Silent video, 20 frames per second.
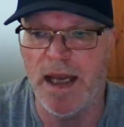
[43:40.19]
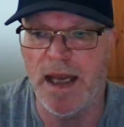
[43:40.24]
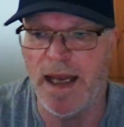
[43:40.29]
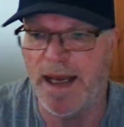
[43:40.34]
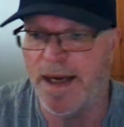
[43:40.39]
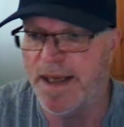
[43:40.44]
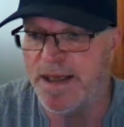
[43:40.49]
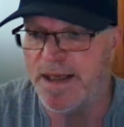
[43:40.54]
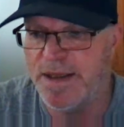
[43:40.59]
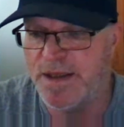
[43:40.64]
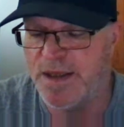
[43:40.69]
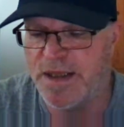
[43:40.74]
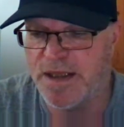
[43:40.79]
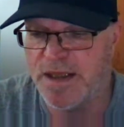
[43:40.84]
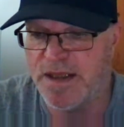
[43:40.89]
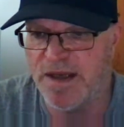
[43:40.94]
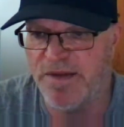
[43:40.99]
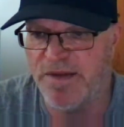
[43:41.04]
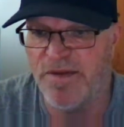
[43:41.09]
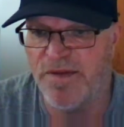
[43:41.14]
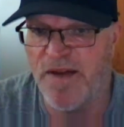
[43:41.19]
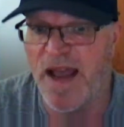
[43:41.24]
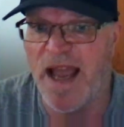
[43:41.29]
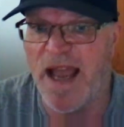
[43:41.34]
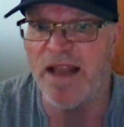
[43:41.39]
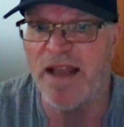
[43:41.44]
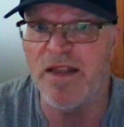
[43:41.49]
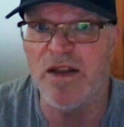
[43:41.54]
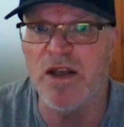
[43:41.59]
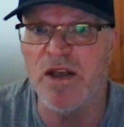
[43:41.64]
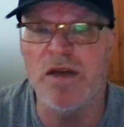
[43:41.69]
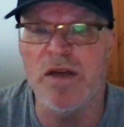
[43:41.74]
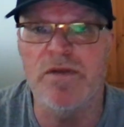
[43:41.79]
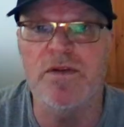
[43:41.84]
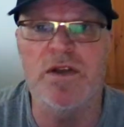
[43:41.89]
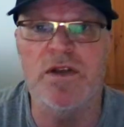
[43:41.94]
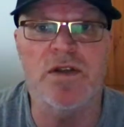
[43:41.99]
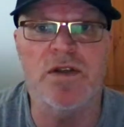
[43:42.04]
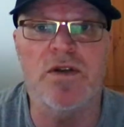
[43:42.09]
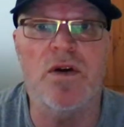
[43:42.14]
And it's just a fact that you've
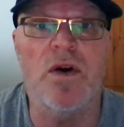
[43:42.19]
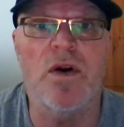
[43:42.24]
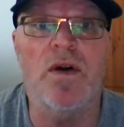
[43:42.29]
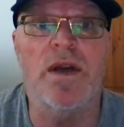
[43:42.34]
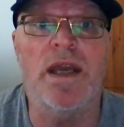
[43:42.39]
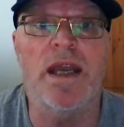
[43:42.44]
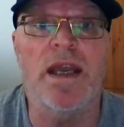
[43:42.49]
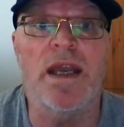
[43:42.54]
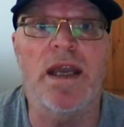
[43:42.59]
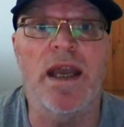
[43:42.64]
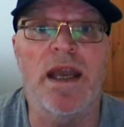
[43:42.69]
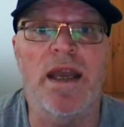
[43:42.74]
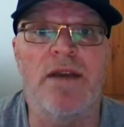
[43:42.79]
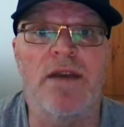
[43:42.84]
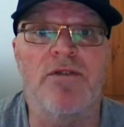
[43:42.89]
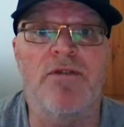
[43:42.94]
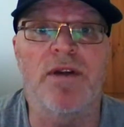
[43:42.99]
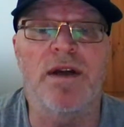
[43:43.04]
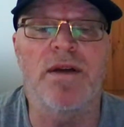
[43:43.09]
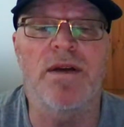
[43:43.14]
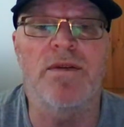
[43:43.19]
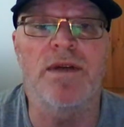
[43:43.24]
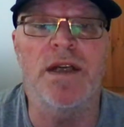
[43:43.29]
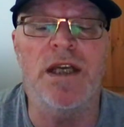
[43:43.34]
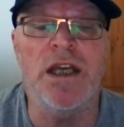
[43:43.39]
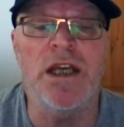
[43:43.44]
just got to get your head round.